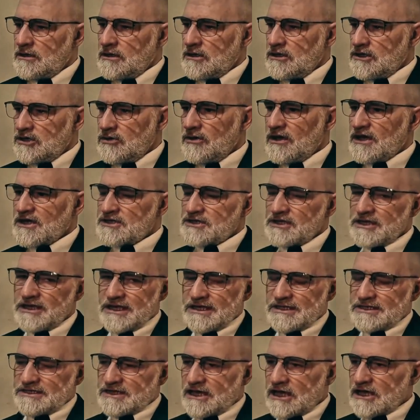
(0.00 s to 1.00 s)
You actually
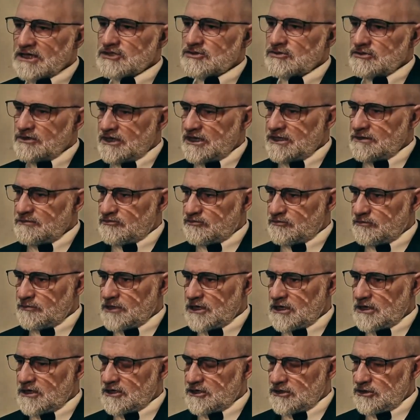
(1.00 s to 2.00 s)
indoctrinate
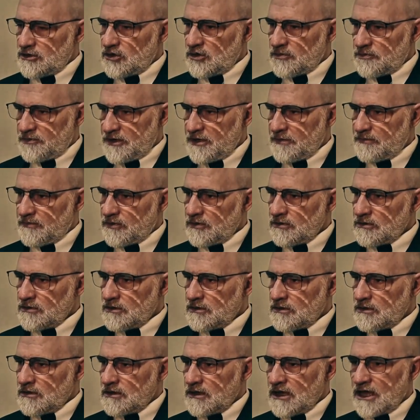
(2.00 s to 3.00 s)
your people,
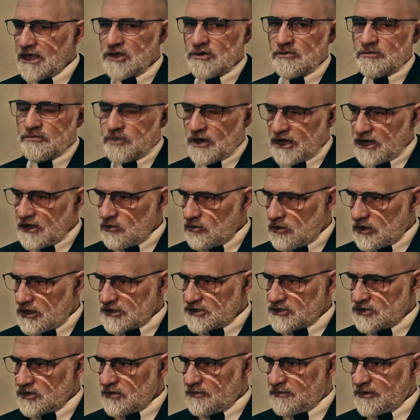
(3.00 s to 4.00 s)
and you
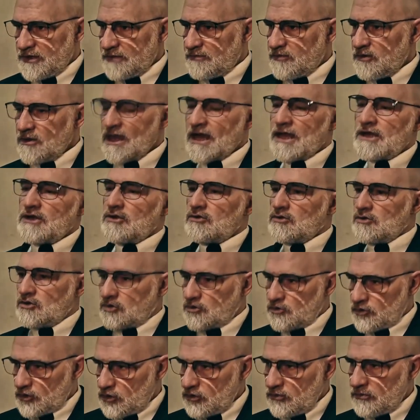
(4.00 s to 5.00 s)
brainwash your people, and you
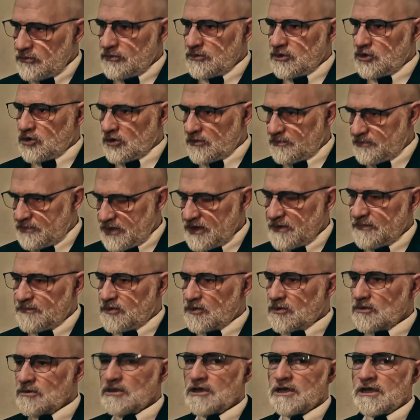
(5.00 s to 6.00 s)
groom your
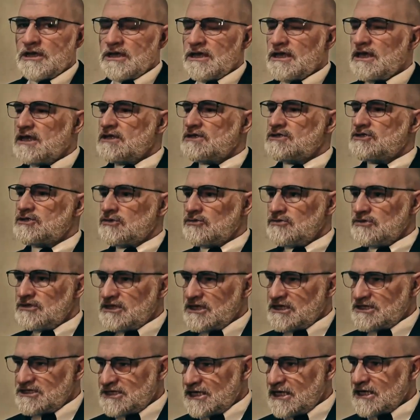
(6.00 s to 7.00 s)
people into
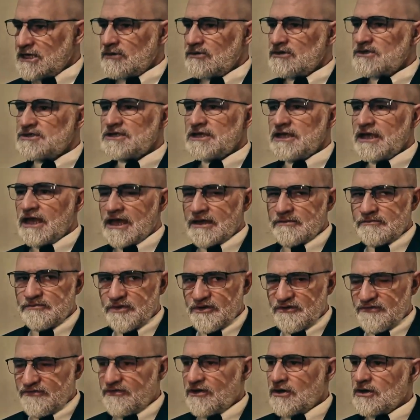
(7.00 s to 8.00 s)
degeneracy and
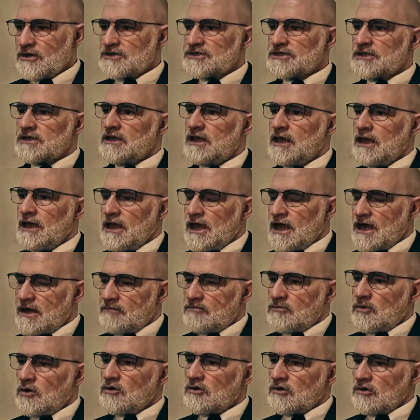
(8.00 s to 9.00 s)
perversion and
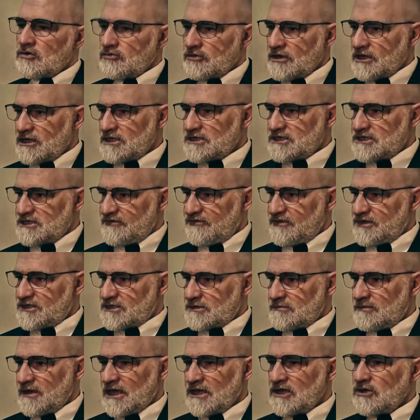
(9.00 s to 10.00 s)
moral
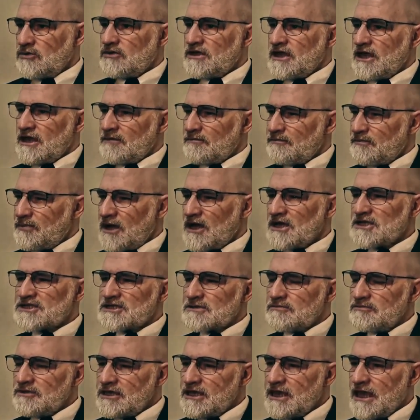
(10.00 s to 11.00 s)
relativism. And you can't
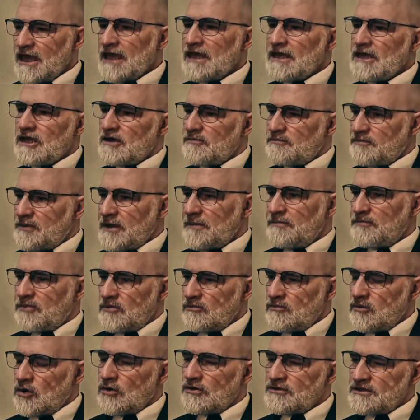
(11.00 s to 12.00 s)
possibly hate a people
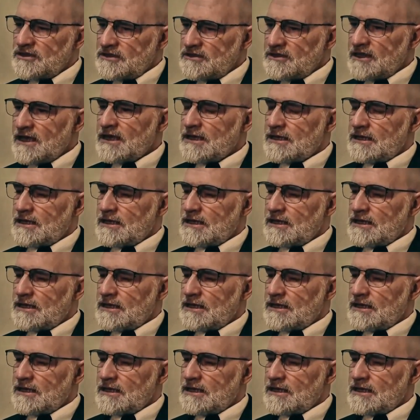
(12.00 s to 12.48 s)
more than that.